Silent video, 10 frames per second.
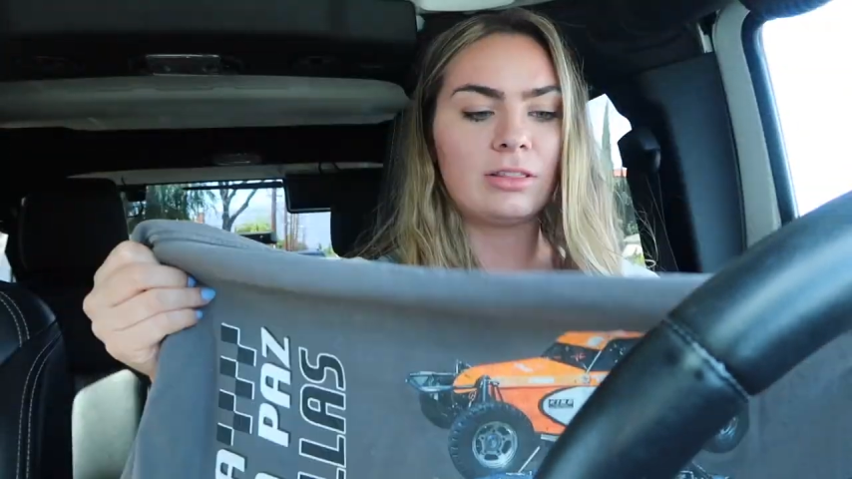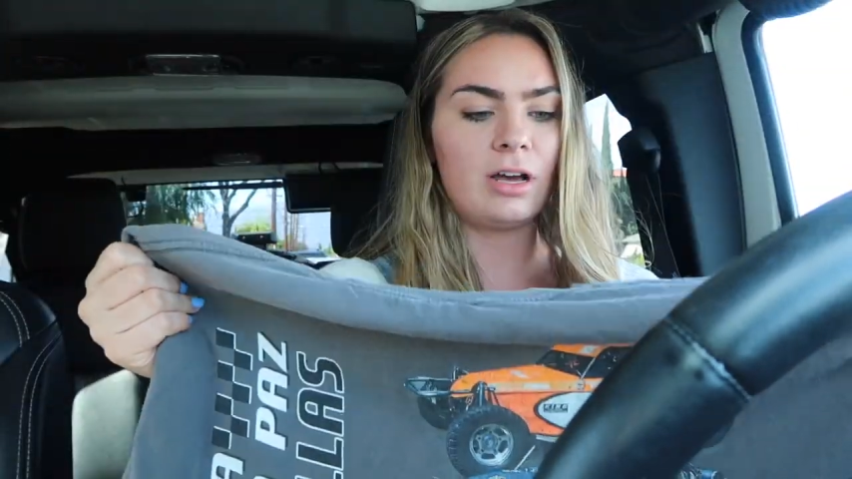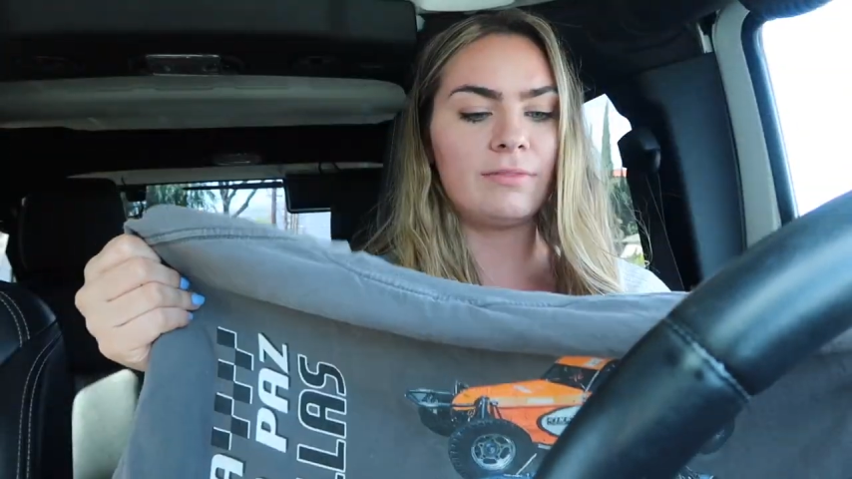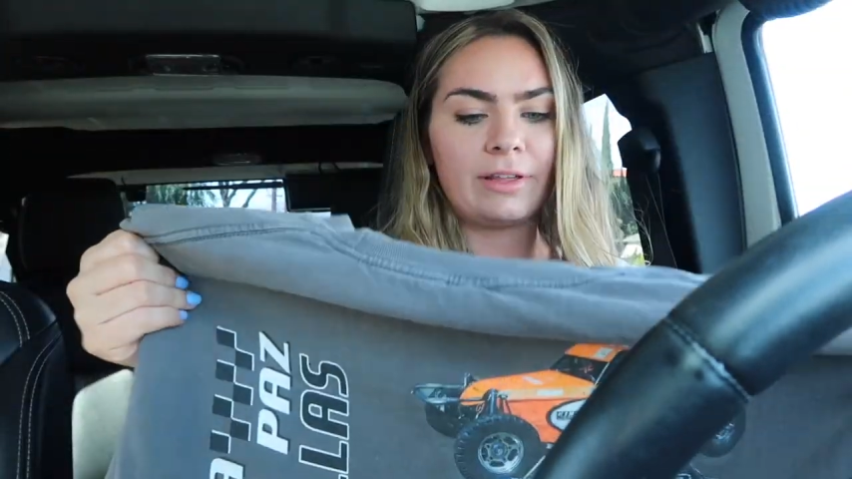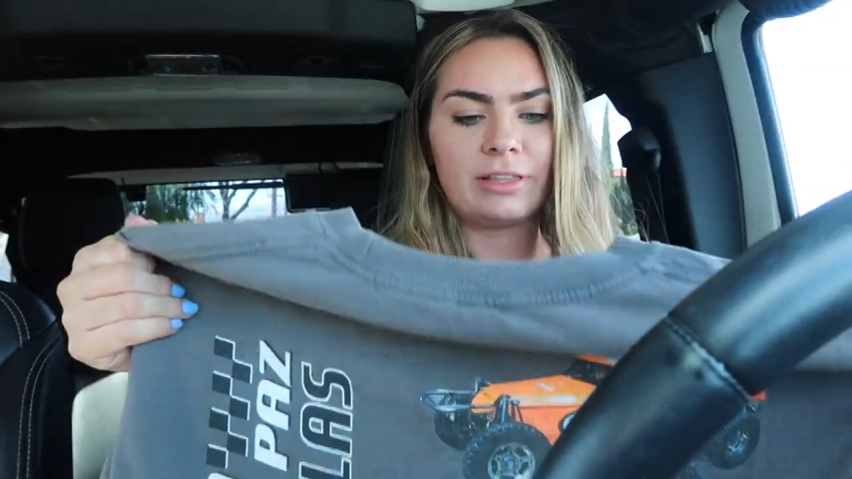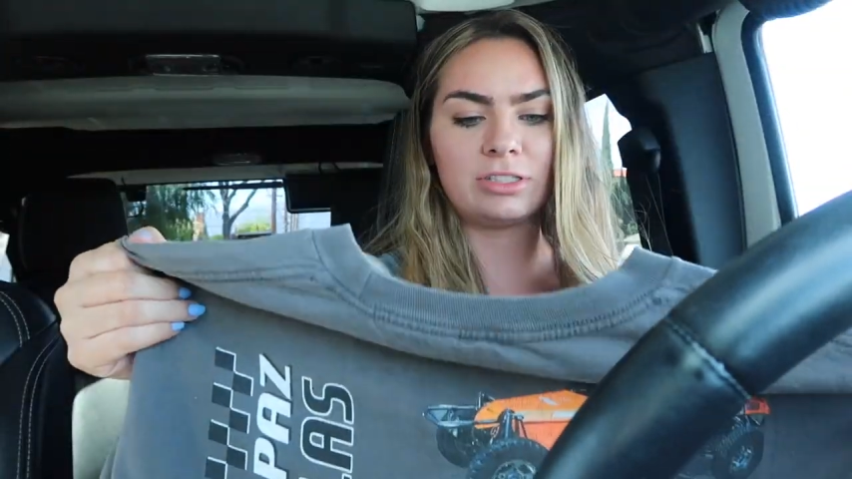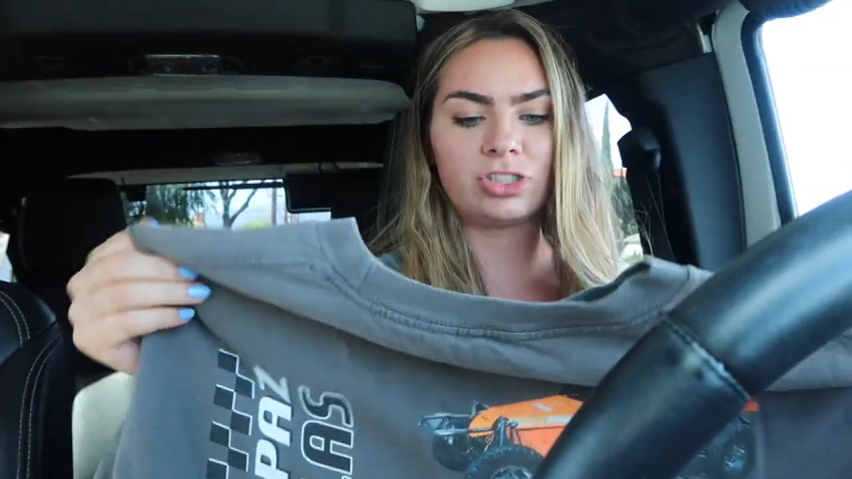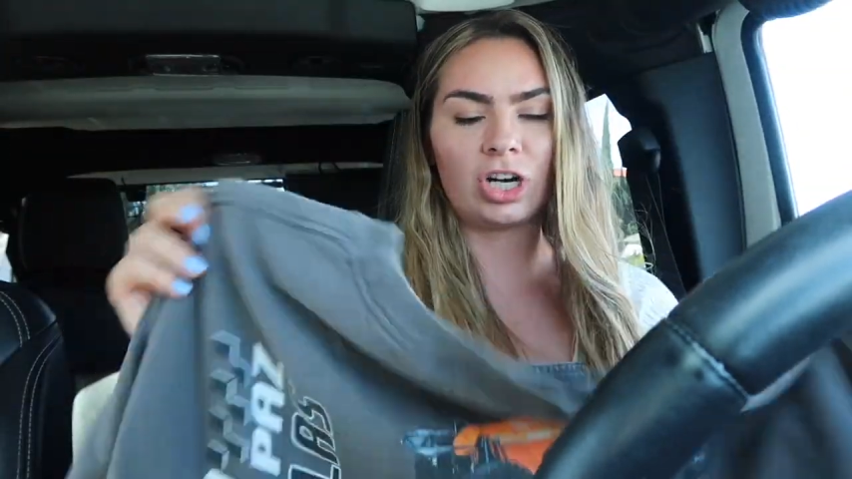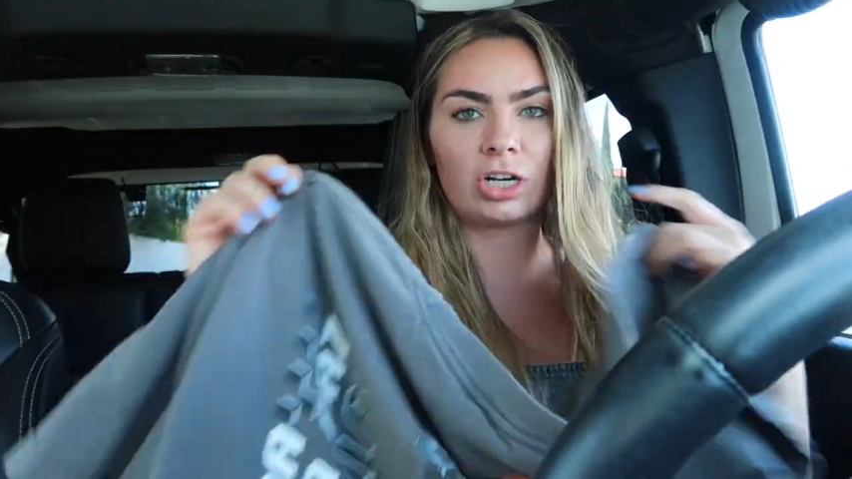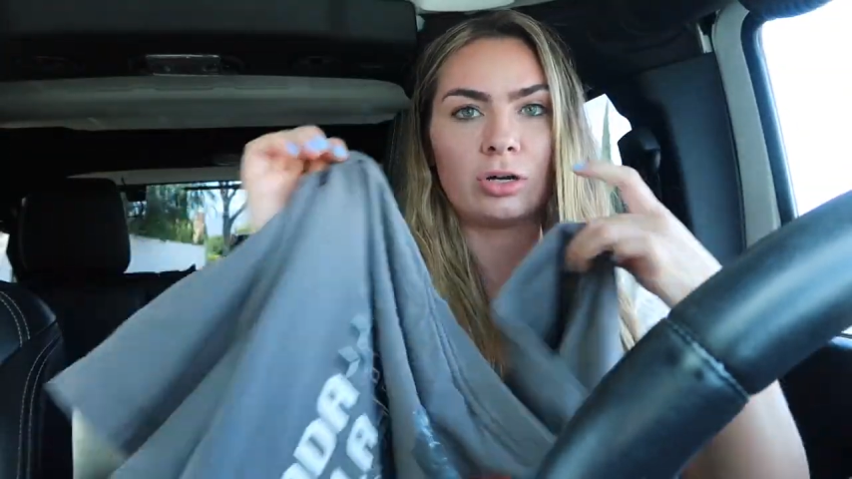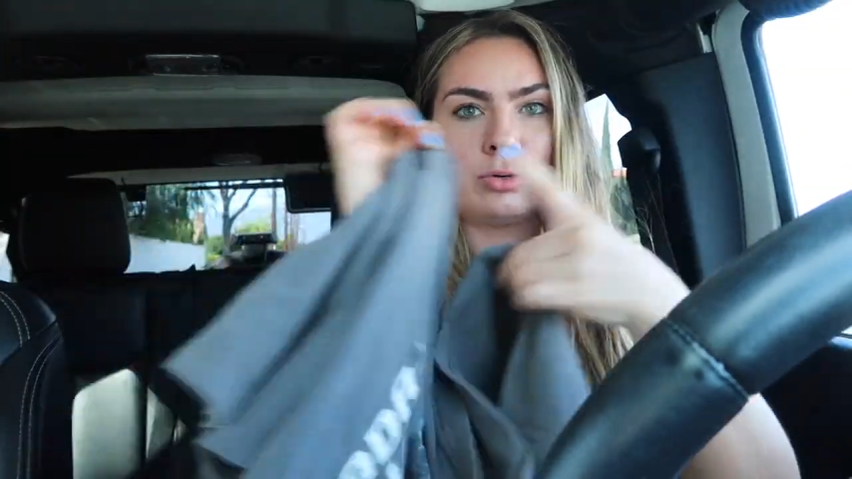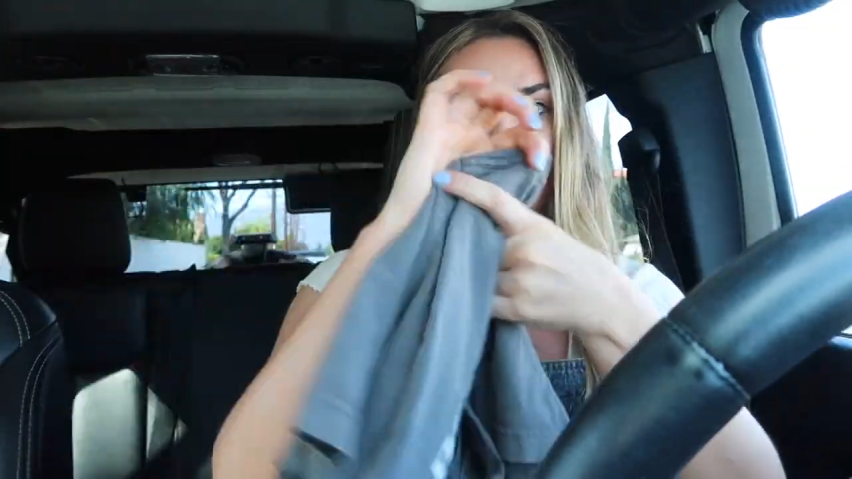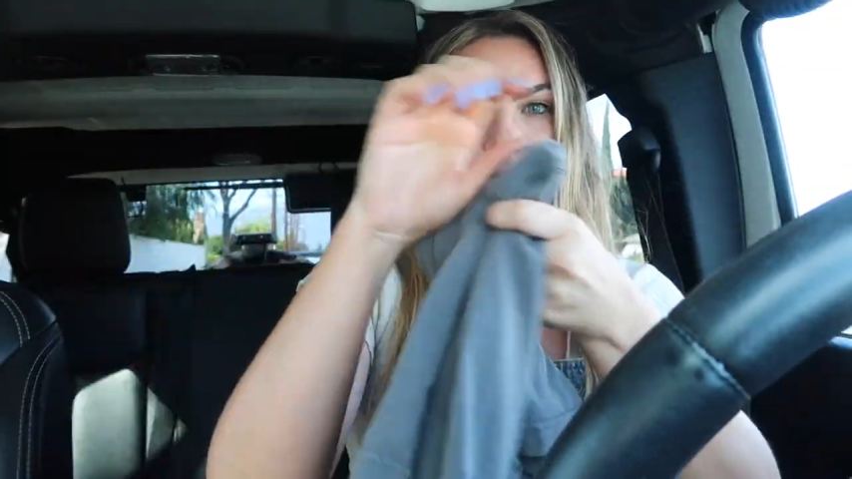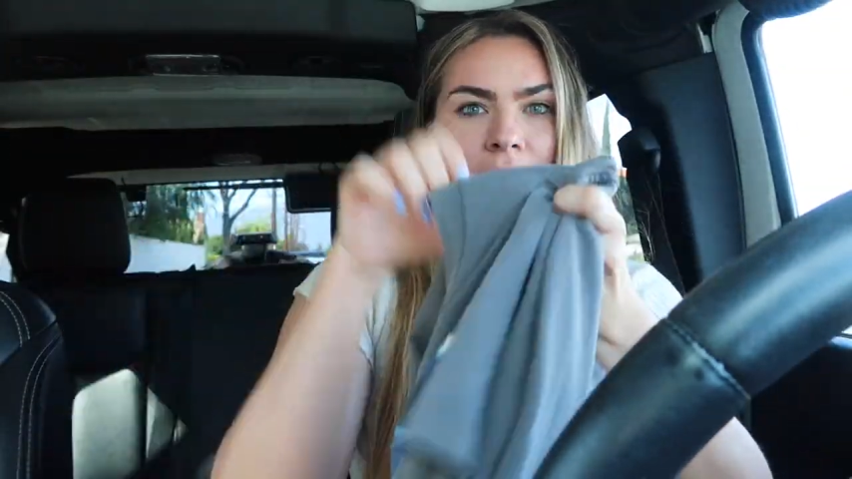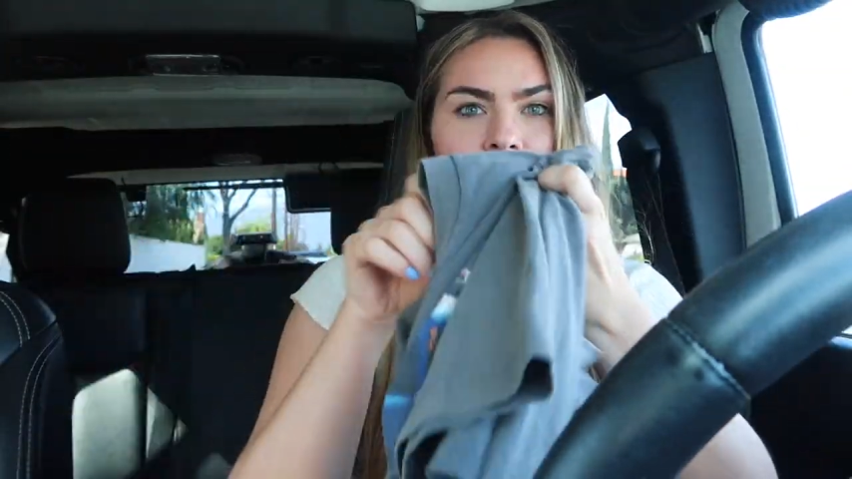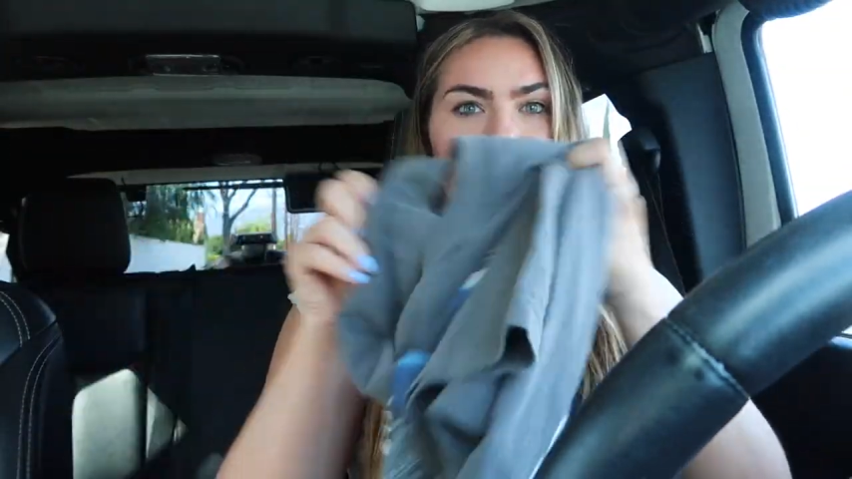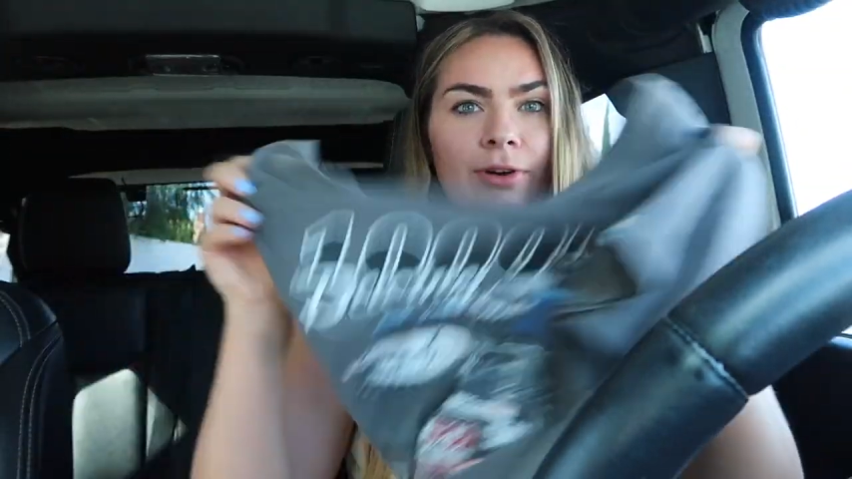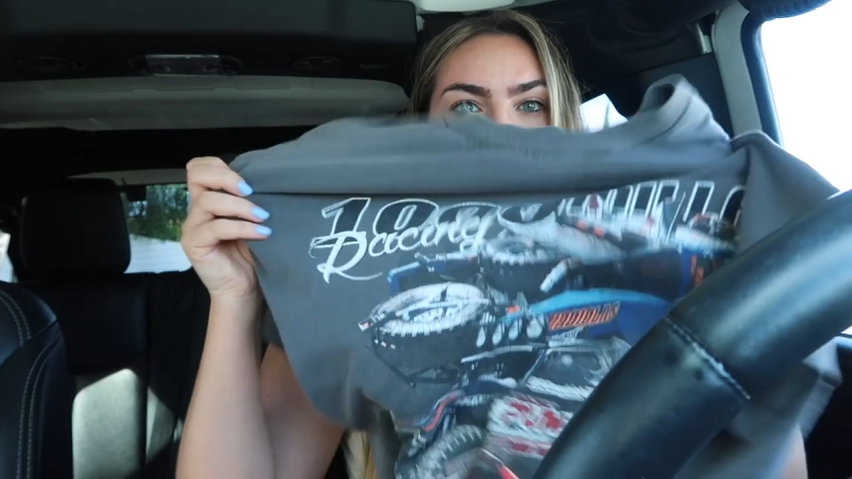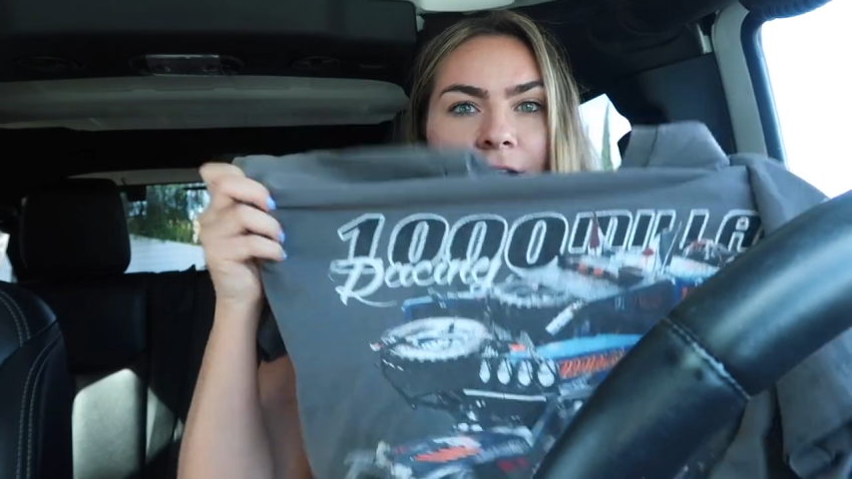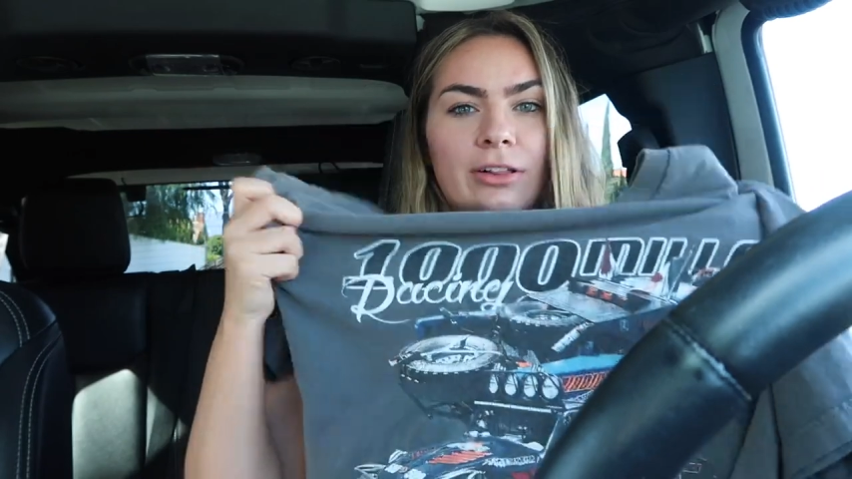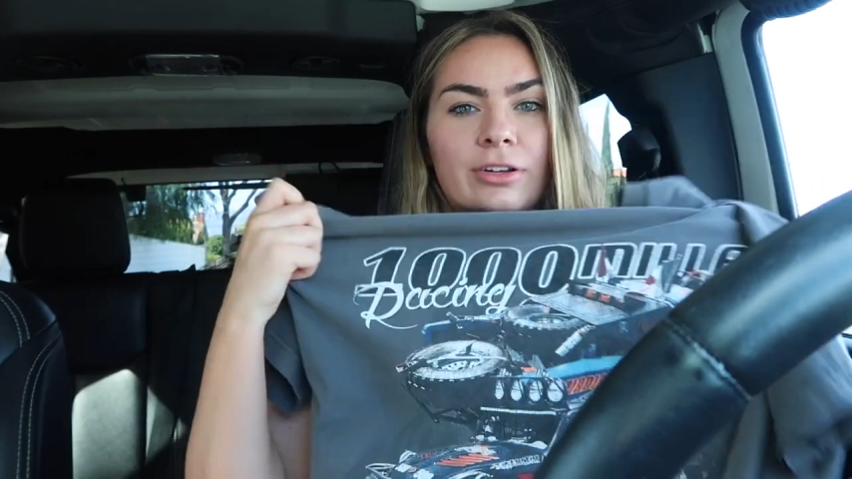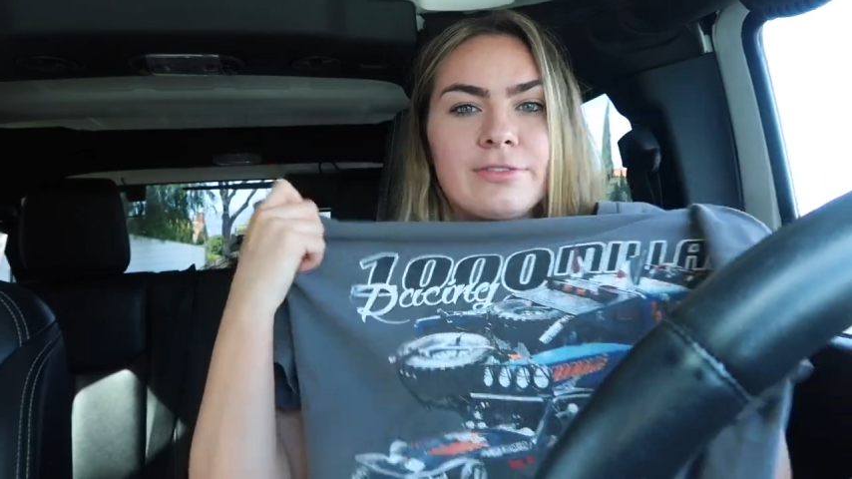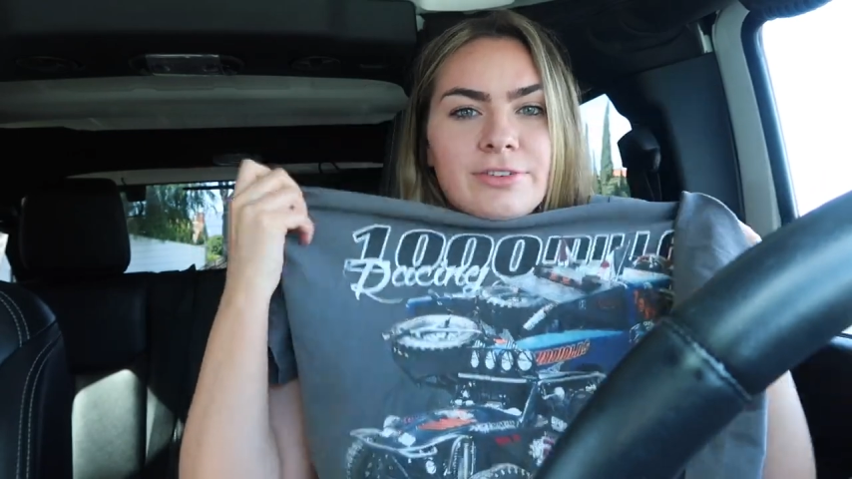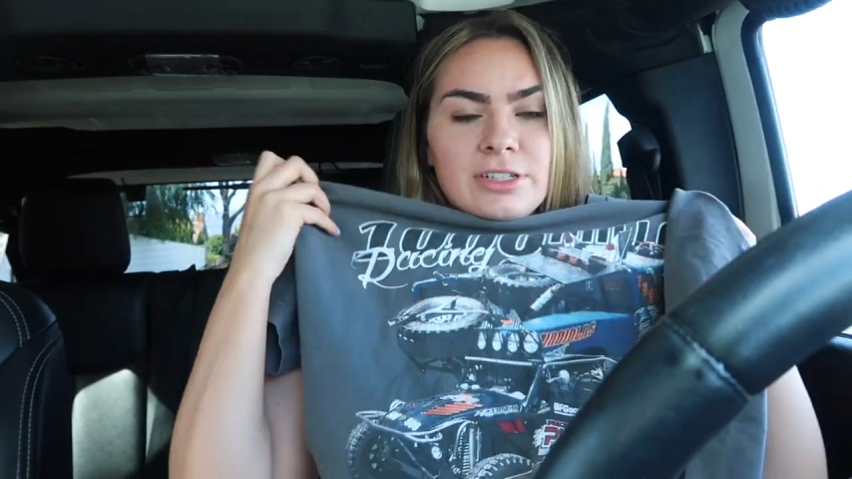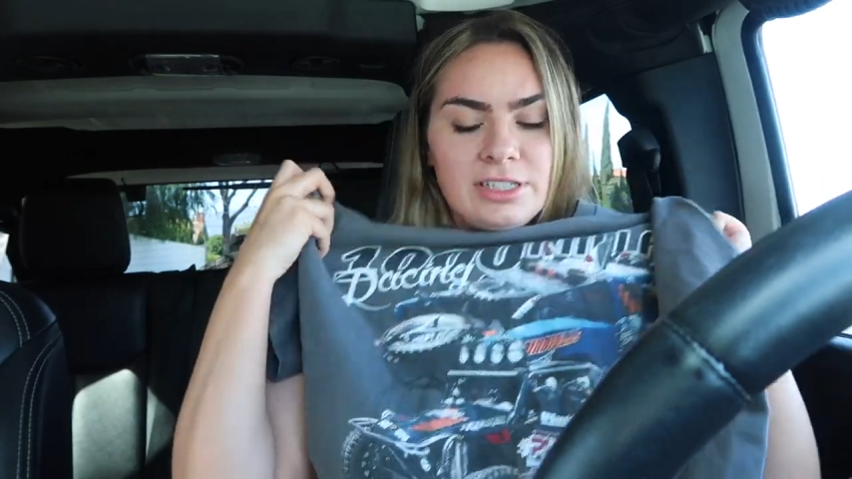love like this charcoal kind of gray color for